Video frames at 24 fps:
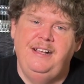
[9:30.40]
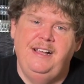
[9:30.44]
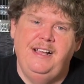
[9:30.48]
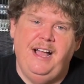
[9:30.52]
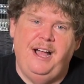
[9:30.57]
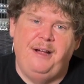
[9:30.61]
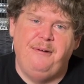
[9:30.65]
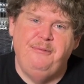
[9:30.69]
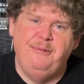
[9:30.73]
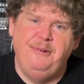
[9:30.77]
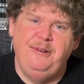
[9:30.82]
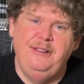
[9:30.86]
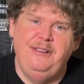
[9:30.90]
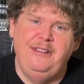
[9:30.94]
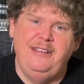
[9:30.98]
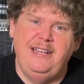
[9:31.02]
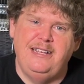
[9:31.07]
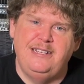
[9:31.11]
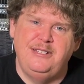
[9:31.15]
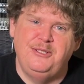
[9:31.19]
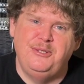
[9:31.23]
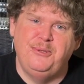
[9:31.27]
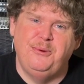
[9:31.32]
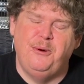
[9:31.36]
I really
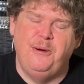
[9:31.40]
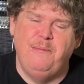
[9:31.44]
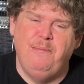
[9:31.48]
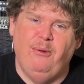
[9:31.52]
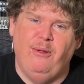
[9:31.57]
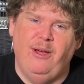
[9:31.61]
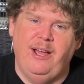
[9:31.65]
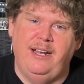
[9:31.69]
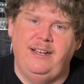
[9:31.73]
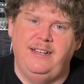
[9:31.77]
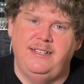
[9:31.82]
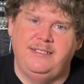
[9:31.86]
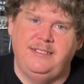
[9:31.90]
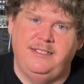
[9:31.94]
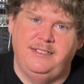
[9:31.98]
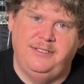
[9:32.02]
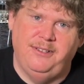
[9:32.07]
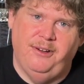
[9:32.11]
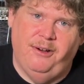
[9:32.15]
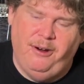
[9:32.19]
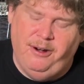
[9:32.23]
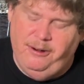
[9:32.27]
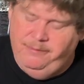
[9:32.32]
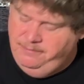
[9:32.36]
enjoy playing this
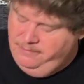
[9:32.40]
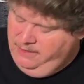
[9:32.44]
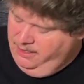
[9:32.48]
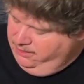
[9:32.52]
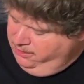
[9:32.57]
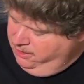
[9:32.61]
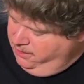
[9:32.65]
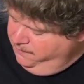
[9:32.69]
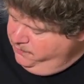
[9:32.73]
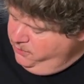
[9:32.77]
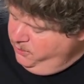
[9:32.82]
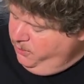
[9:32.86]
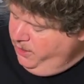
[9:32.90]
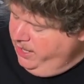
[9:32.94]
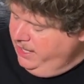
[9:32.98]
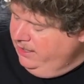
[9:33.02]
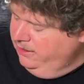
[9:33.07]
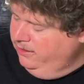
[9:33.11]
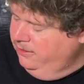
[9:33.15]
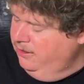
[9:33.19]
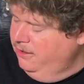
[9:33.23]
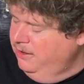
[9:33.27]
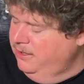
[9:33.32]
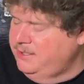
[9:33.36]
guitar. I love the way
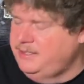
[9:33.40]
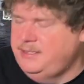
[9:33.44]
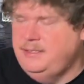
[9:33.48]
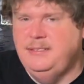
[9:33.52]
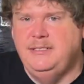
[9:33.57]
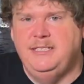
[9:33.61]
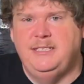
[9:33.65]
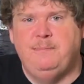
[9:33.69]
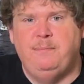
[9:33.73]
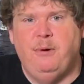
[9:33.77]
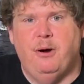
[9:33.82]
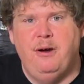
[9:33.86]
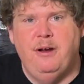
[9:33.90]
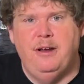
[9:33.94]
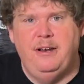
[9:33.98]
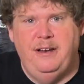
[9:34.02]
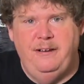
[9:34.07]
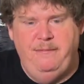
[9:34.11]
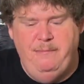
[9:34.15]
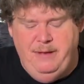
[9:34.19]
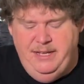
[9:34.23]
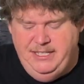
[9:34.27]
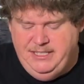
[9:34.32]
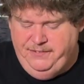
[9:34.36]
it looks. This
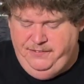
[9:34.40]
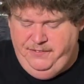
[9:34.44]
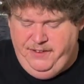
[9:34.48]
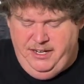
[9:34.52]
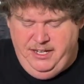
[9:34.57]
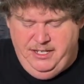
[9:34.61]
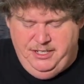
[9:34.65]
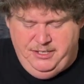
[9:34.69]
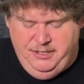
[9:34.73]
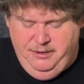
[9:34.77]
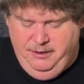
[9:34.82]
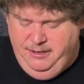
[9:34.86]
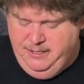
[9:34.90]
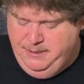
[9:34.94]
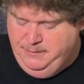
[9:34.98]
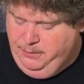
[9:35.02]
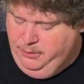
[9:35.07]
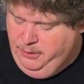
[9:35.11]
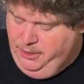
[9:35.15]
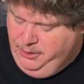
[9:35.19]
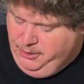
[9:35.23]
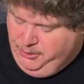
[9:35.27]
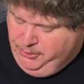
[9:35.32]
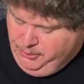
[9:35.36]
burgundy mist finish on it's
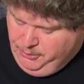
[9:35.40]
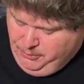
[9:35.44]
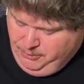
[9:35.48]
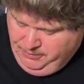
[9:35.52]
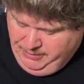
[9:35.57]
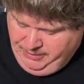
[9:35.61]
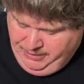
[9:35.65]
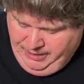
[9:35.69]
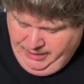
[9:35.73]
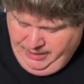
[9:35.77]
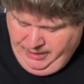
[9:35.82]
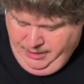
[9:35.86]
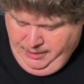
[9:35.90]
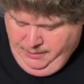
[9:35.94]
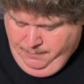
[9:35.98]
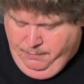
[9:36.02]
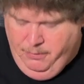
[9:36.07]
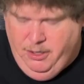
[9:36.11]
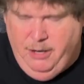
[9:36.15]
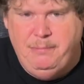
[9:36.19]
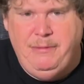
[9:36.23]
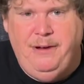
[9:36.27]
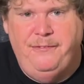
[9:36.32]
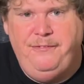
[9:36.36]
pretty cool.
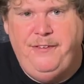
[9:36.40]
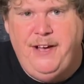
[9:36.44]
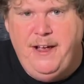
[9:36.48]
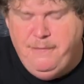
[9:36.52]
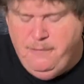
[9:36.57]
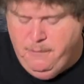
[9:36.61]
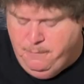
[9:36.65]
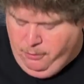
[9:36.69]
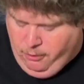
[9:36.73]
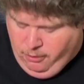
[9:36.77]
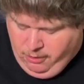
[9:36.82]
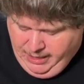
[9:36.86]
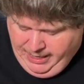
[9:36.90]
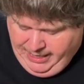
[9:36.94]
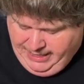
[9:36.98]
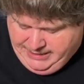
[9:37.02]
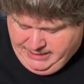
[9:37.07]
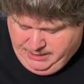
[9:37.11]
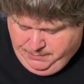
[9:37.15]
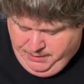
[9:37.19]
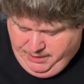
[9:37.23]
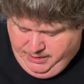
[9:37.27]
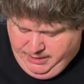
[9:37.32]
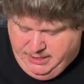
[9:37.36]
But my favorite part
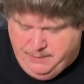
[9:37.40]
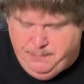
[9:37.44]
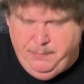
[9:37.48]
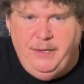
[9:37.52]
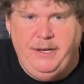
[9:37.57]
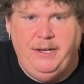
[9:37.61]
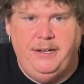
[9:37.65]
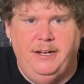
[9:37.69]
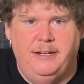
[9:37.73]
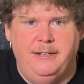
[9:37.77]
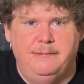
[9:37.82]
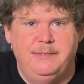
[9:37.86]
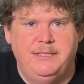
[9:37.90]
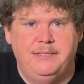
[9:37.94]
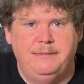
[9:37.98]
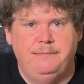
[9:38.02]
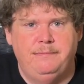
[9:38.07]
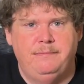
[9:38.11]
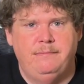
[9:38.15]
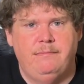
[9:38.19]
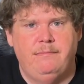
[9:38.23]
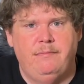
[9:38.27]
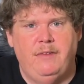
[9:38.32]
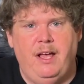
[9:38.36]
has to be these pickups.
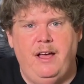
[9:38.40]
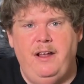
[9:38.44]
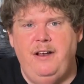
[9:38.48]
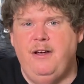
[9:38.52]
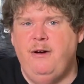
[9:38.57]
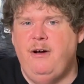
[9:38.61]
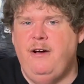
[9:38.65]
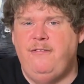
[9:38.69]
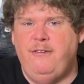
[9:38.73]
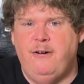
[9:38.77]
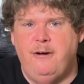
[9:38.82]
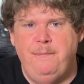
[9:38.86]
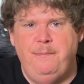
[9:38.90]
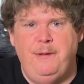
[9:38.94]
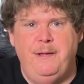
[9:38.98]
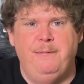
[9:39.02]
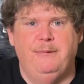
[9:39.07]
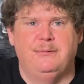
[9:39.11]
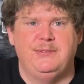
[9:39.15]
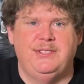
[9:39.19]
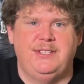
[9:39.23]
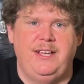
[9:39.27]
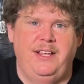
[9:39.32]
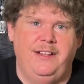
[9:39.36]
Now, I know I've heard
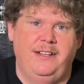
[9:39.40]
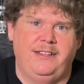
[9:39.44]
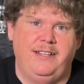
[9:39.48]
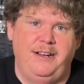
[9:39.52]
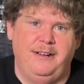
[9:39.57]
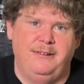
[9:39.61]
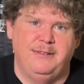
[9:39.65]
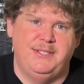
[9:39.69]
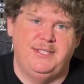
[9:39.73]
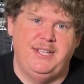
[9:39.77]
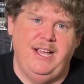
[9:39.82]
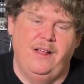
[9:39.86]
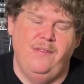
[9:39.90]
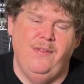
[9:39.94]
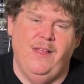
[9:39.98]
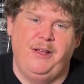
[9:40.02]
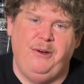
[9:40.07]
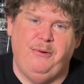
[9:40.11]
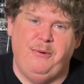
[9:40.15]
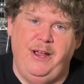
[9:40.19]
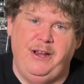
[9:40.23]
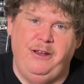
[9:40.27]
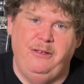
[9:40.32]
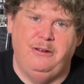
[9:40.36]
people say that they don't sound
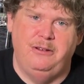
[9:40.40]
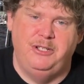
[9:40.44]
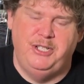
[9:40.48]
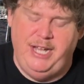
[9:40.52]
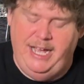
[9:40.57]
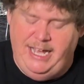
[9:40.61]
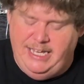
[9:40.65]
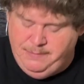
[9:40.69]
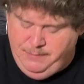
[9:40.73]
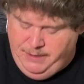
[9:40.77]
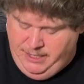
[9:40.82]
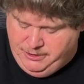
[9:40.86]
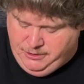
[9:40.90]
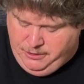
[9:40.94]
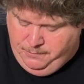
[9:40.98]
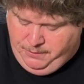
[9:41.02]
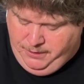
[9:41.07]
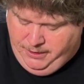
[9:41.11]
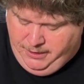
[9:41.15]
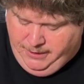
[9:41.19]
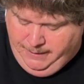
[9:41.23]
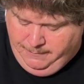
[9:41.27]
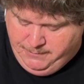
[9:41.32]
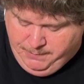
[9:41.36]
like regular Jazzmaster
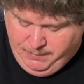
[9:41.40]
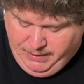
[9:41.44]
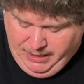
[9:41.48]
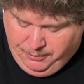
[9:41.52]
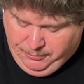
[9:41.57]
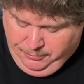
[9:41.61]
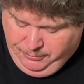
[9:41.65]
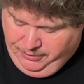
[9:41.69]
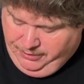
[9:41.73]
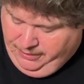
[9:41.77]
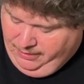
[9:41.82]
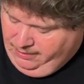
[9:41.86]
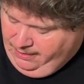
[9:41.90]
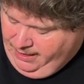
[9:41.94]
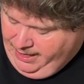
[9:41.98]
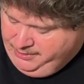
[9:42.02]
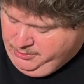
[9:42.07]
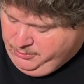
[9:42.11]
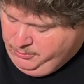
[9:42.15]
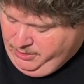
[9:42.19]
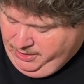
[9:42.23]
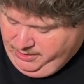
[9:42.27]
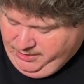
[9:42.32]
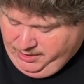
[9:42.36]
pickups, but I really
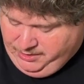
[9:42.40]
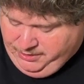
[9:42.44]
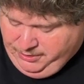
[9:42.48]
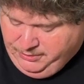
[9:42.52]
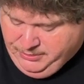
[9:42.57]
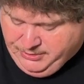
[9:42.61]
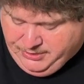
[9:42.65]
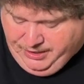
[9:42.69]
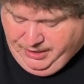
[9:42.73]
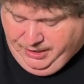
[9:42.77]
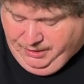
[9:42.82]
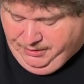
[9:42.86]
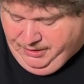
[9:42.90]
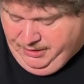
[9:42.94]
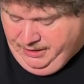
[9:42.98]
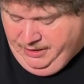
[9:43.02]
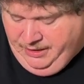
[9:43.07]
like the way they do sound.